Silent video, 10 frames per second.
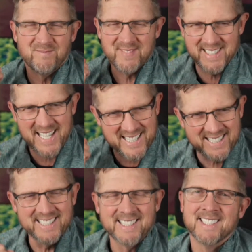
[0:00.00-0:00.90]
And
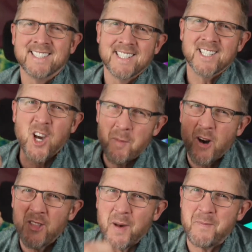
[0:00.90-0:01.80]
come
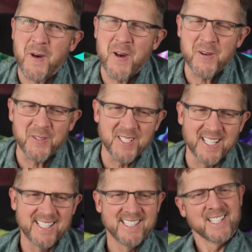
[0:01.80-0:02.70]
on, the
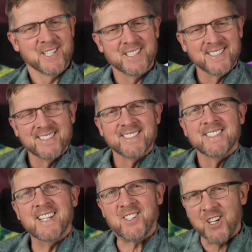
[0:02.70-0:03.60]
pool.
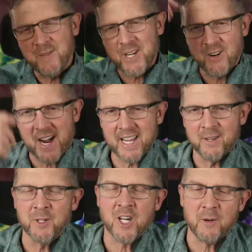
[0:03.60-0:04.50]
It's going to be
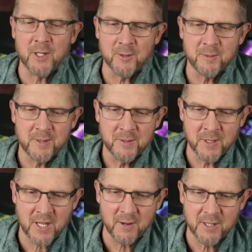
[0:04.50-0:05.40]
great. We're going up.
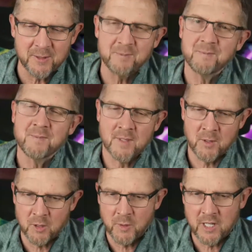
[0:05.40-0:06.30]
We're going up. We're
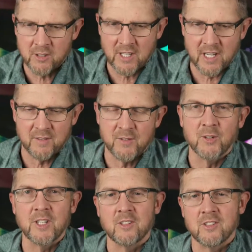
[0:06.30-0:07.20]
going to win on Saturday
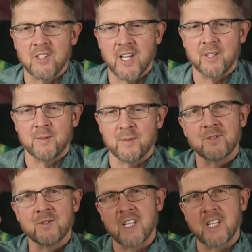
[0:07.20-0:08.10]
4-0, says Callum.
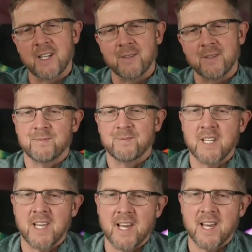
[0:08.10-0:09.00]
See you later.
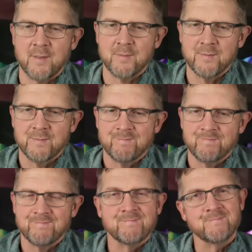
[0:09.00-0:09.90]
Take care.
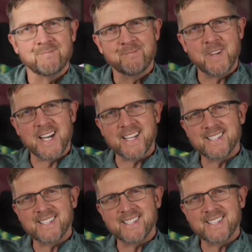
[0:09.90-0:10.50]
Bye.